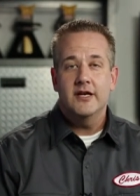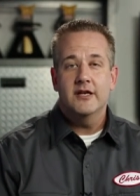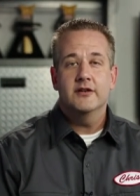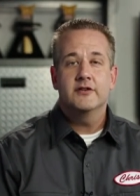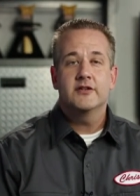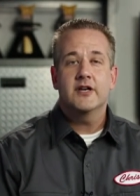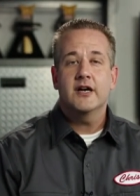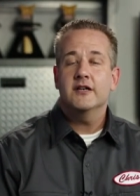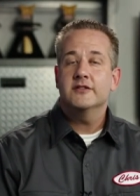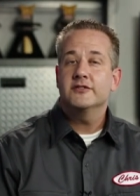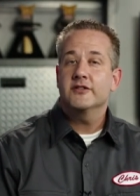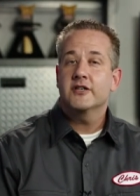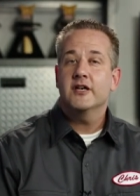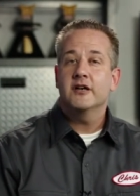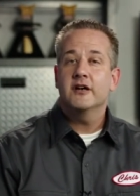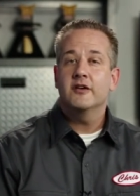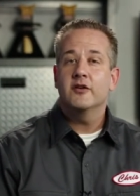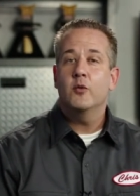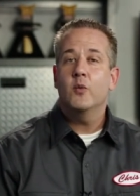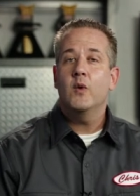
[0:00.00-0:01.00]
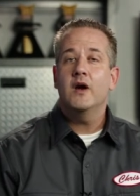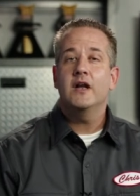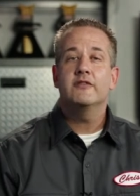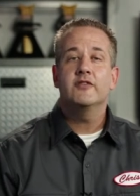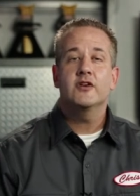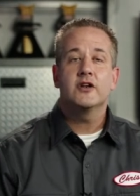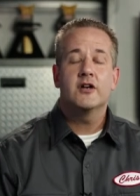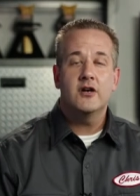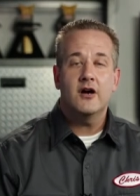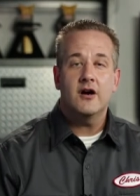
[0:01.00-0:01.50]
Your tires are carrying the weight of
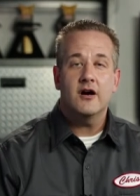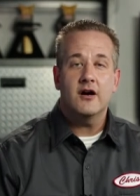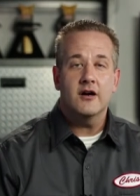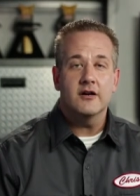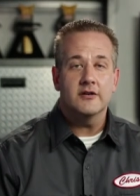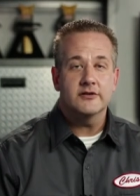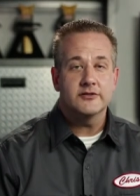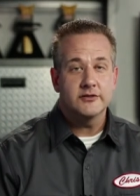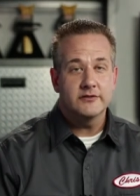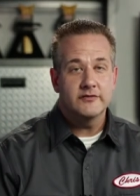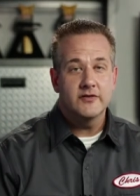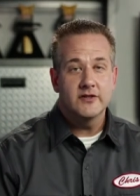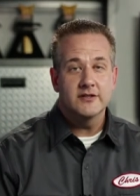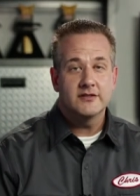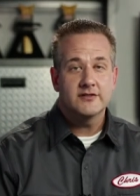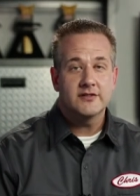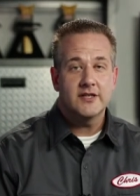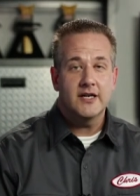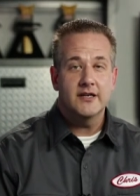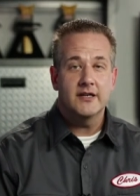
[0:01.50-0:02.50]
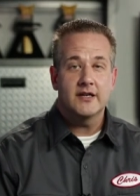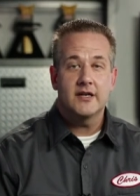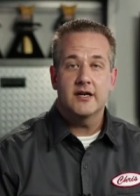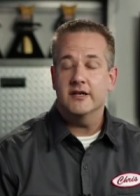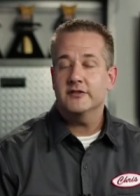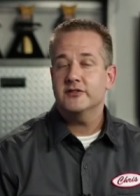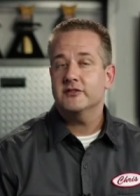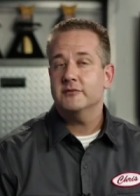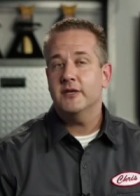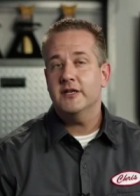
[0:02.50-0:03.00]
your car, so if you decide to
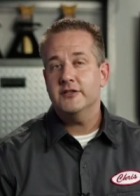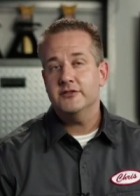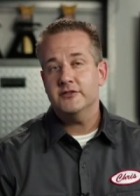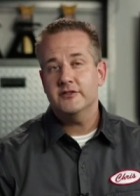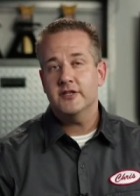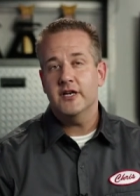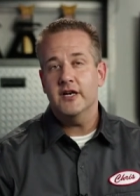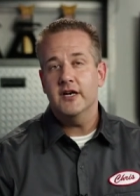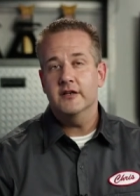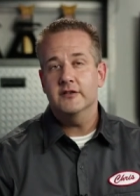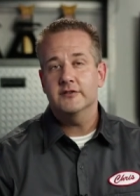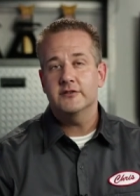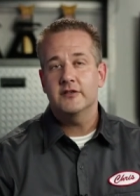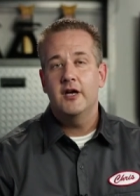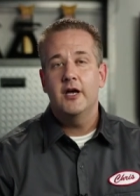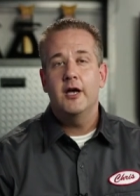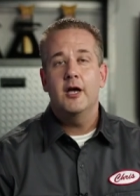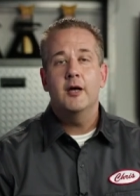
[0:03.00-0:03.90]
customize your tires,